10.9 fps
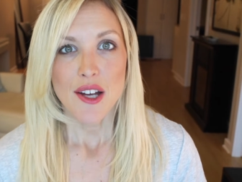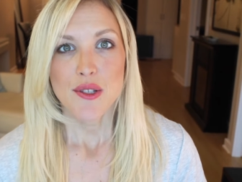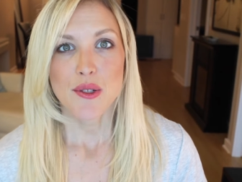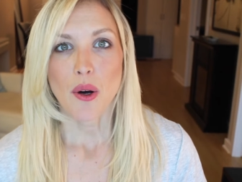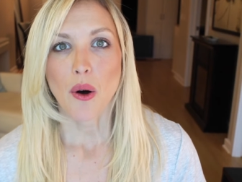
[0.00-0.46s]

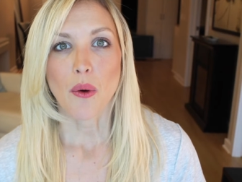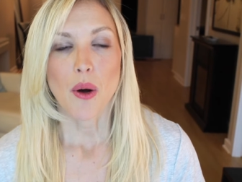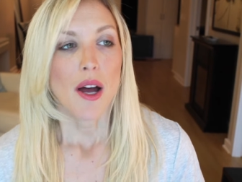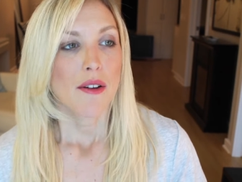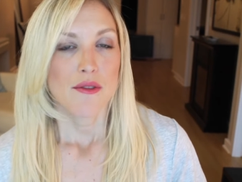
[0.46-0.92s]

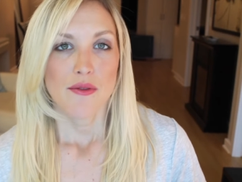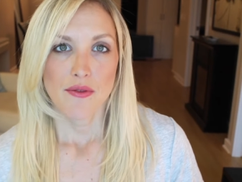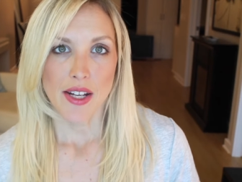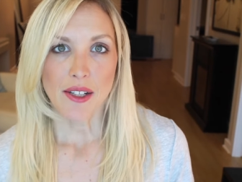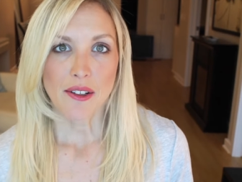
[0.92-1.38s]
So
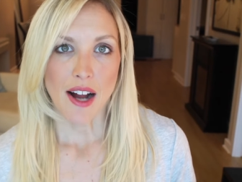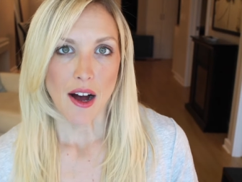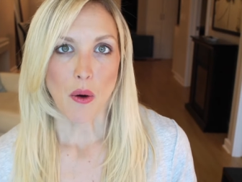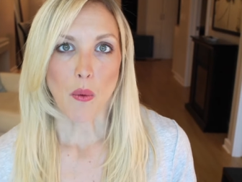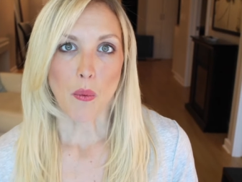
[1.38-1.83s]
figure
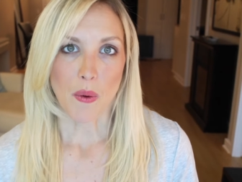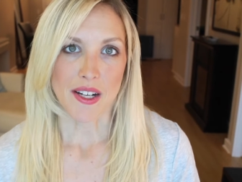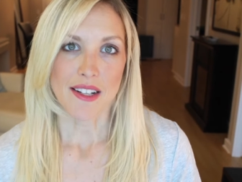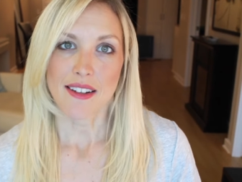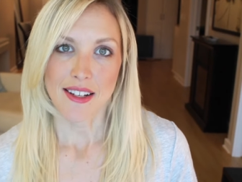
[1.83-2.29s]
out
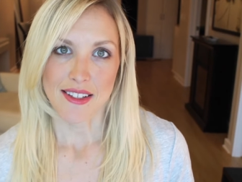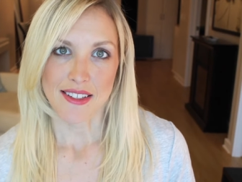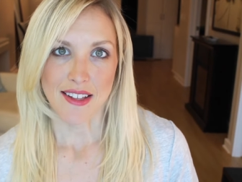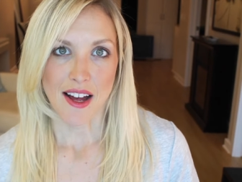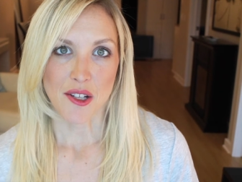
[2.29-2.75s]
what it
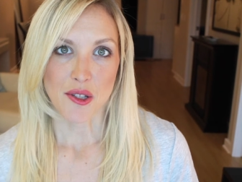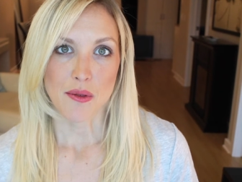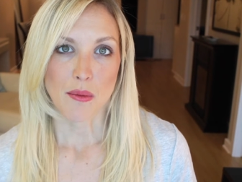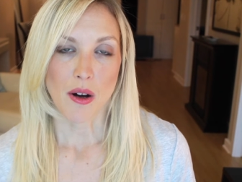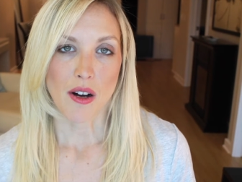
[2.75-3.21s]
is that
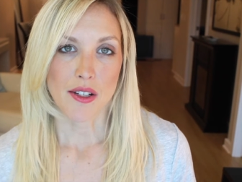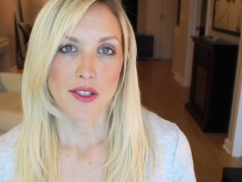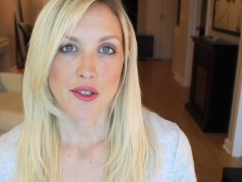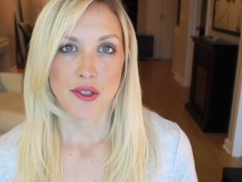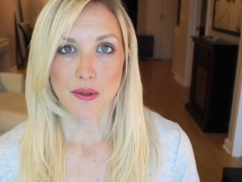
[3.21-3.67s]
you want
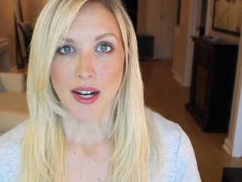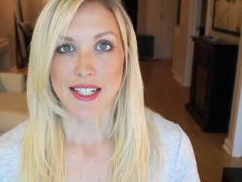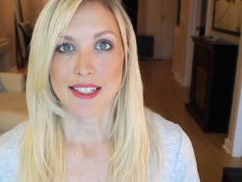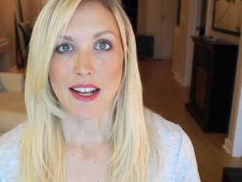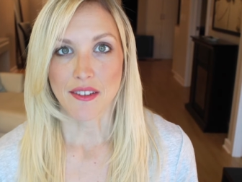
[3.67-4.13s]
to
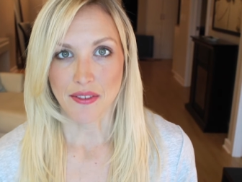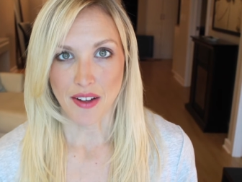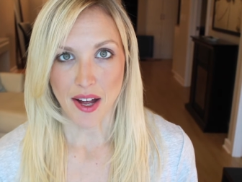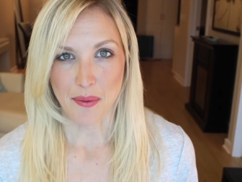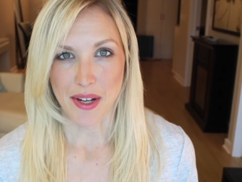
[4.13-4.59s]

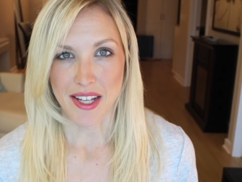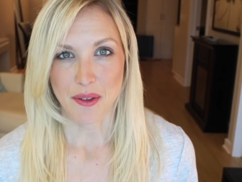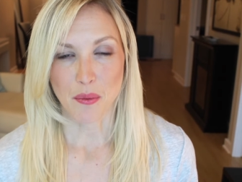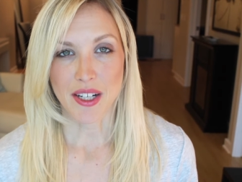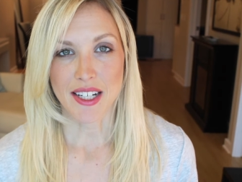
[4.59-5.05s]
identify
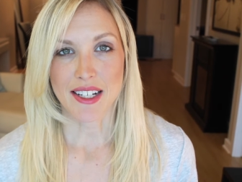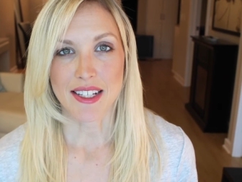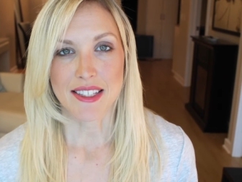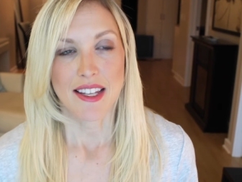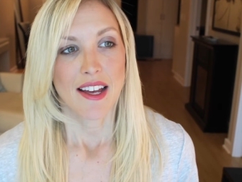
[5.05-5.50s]
with, what it
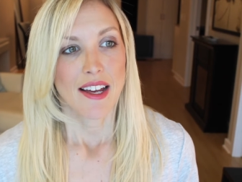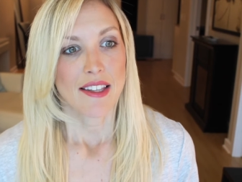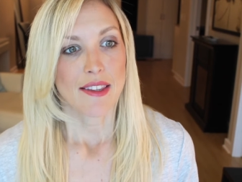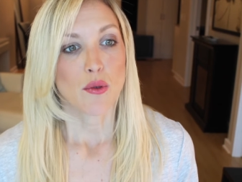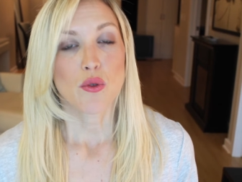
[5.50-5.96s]
is,
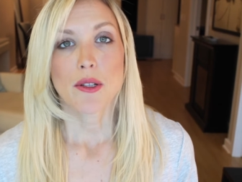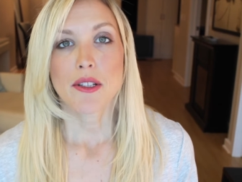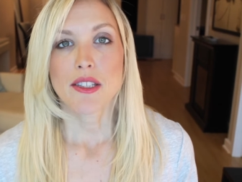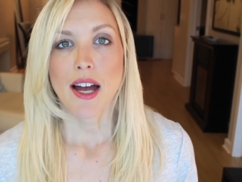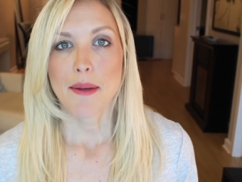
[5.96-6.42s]
who the
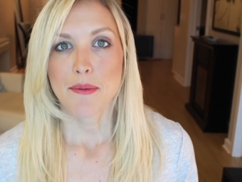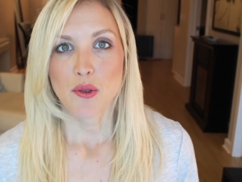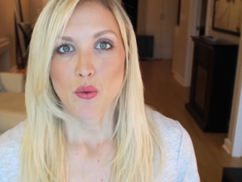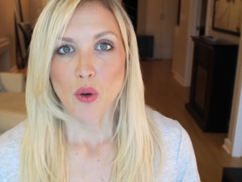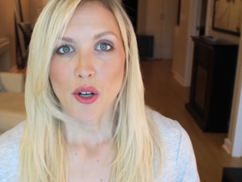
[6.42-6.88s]
types,
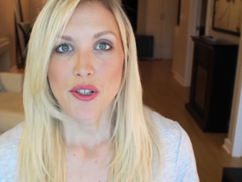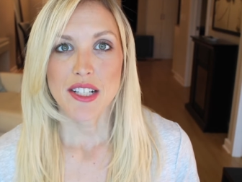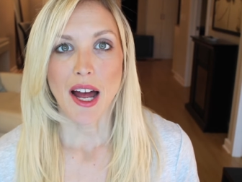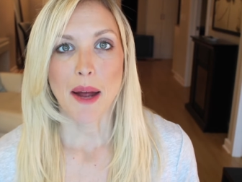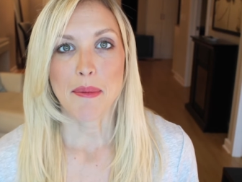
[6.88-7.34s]
who are the
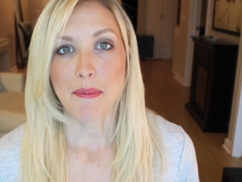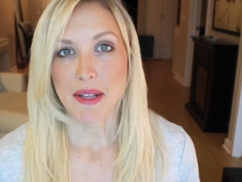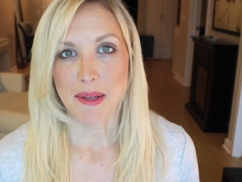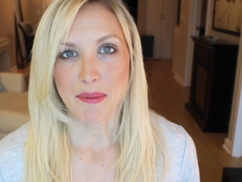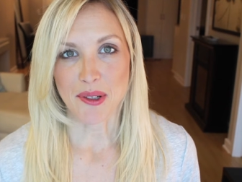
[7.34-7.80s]
type of
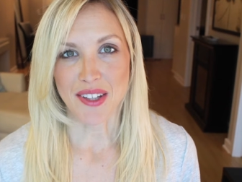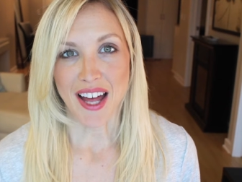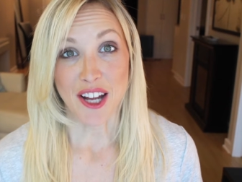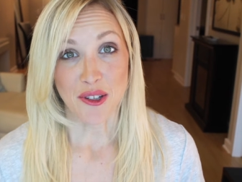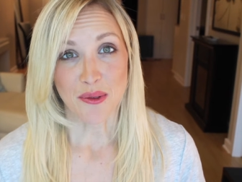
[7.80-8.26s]
people
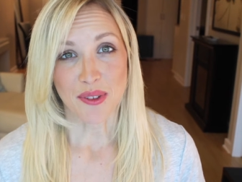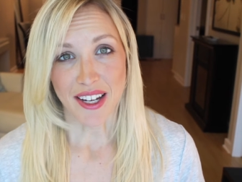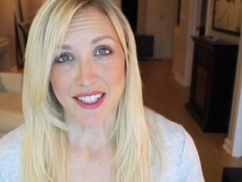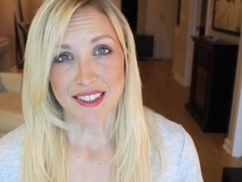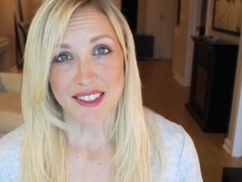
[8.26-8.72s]
that you
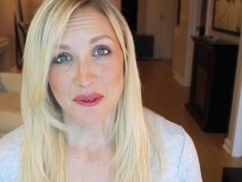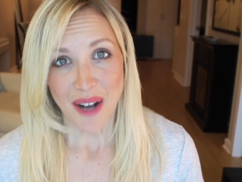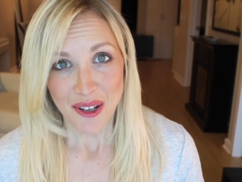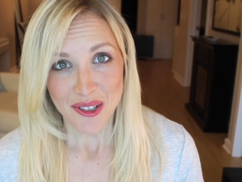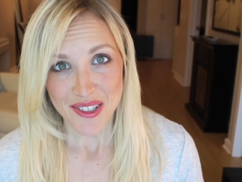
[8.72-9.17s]
like to
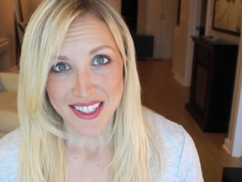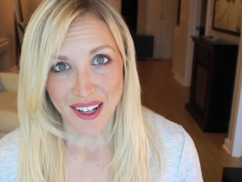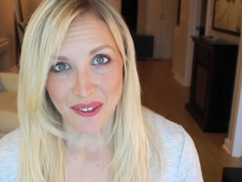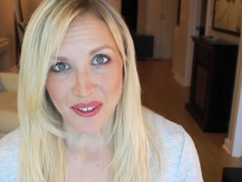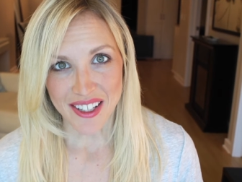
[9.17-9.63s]
surround
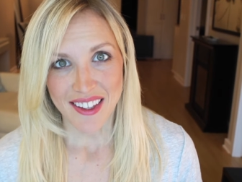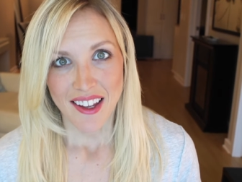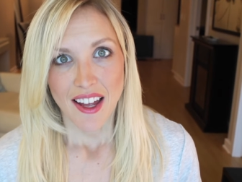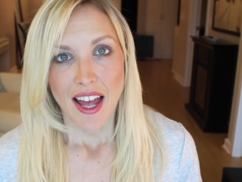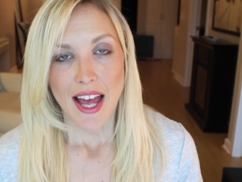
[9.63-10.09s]
yourself with,
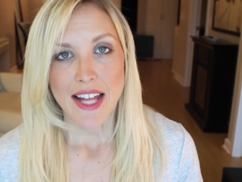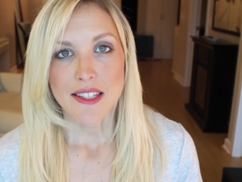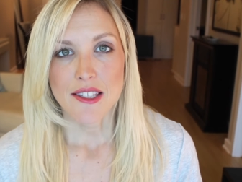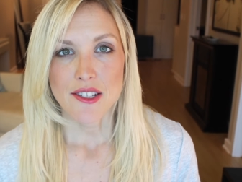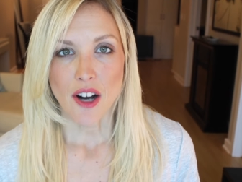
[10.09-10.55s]

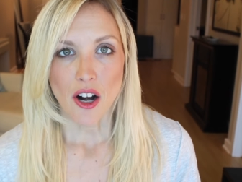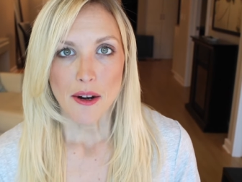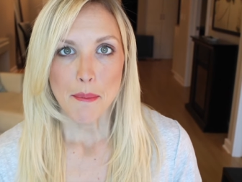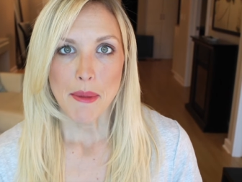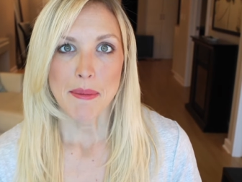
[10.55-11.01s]
and
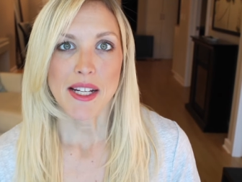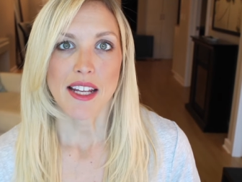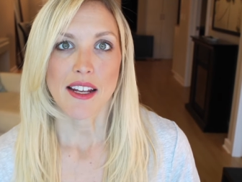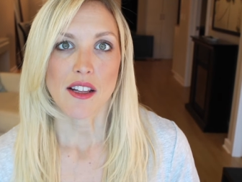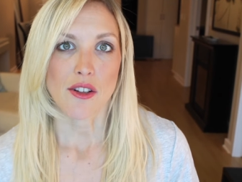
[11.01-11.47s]
start
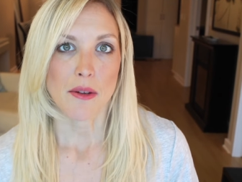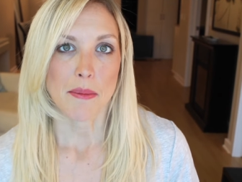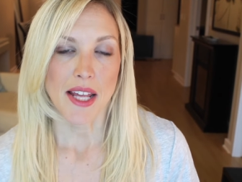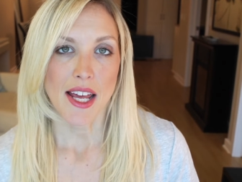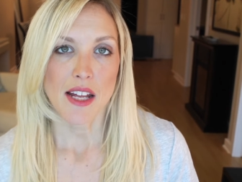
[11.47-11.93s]
mimicking their
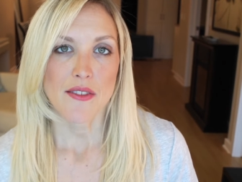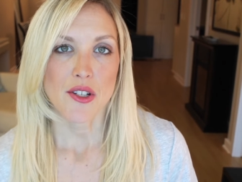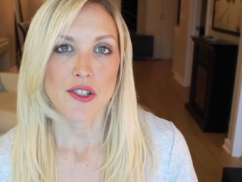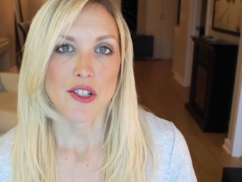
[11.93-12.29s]
behavior.